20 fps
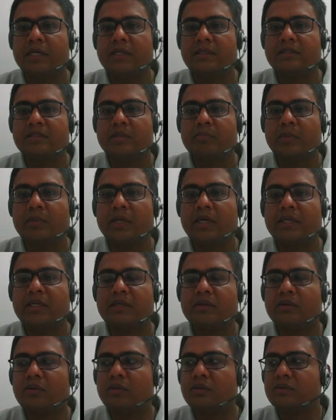is supplied
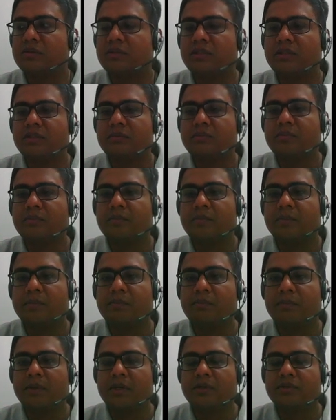at constant
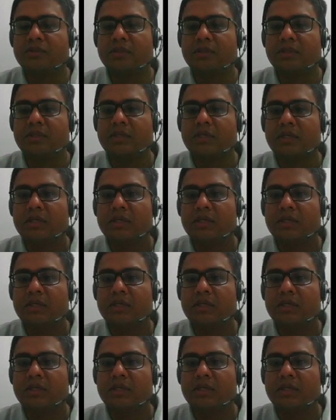pressure,